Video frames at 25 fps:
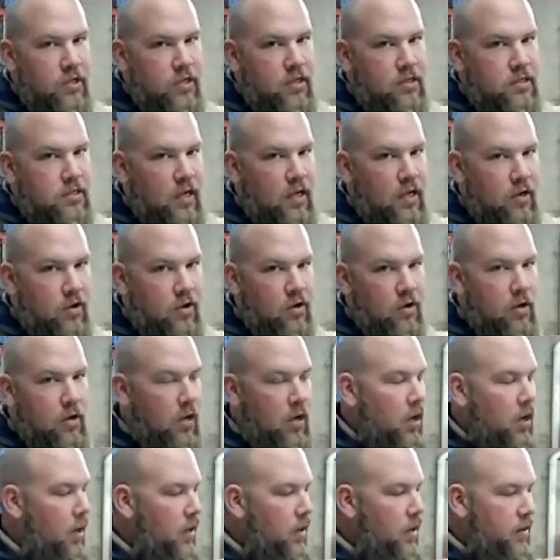in the center
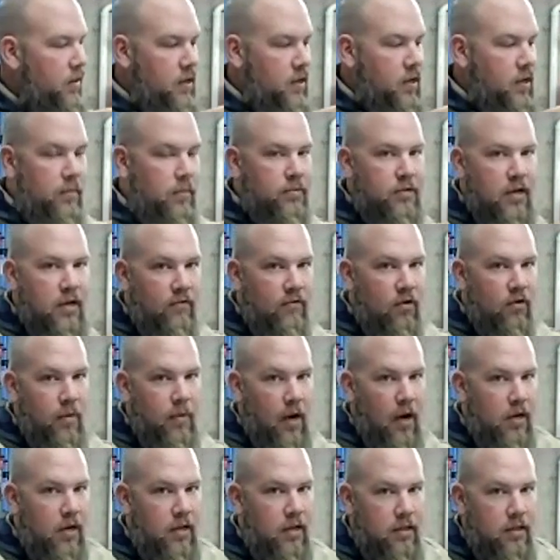that keeps
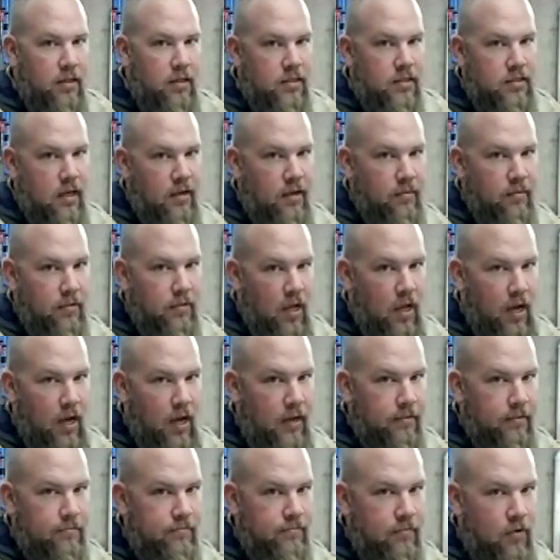everybody in the same
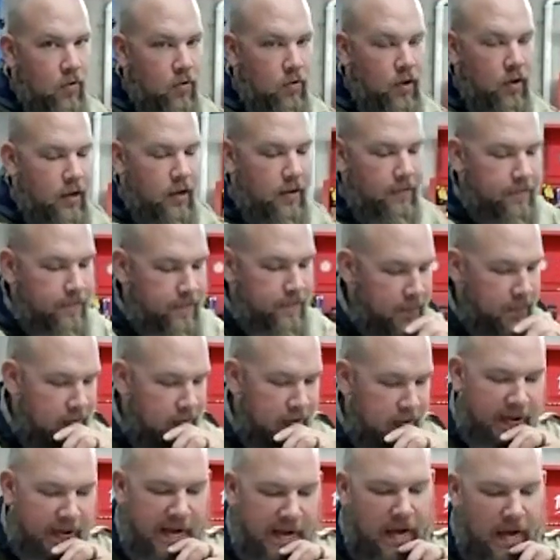line, okay?
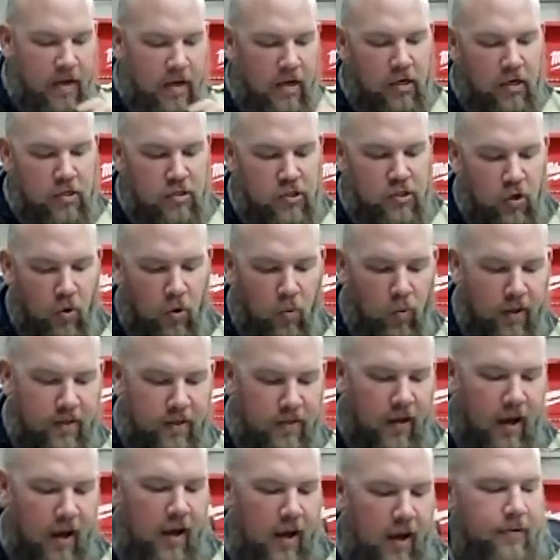So
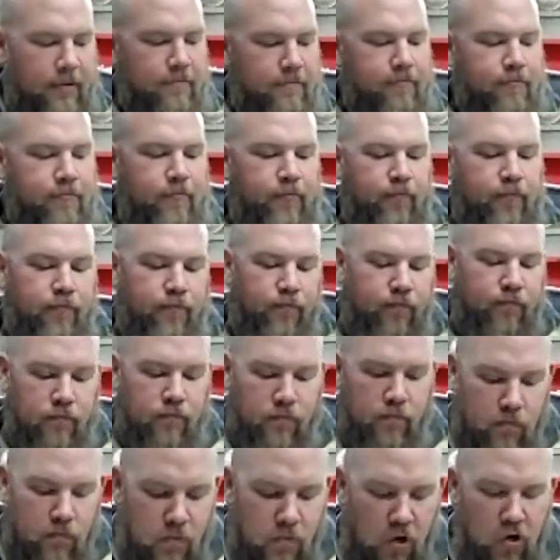with that,
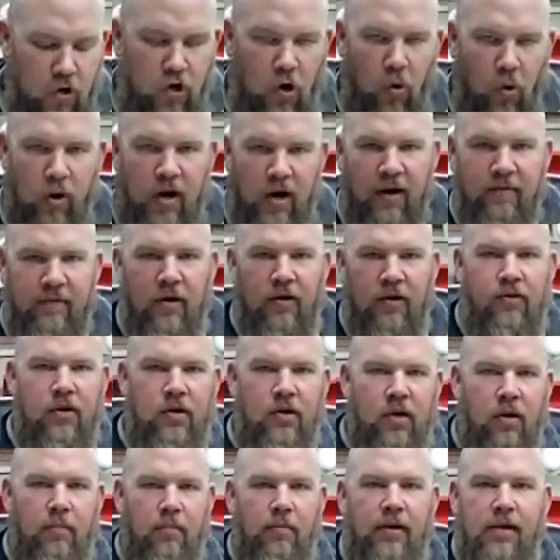you don't want to have
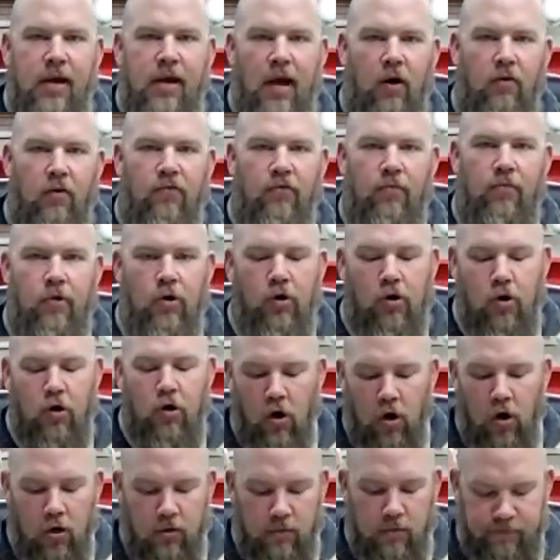nothing coming down from your
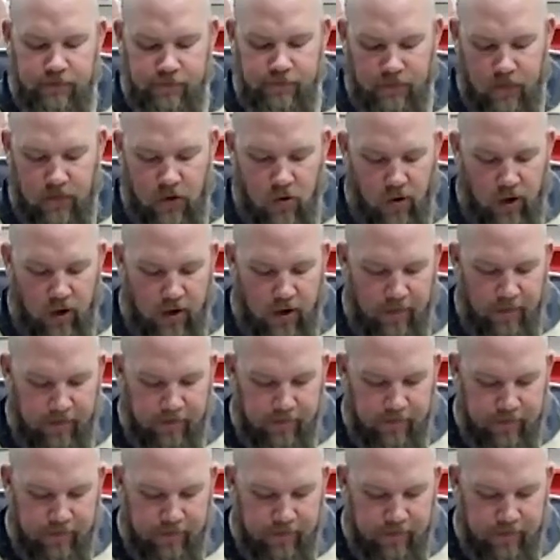car, okay?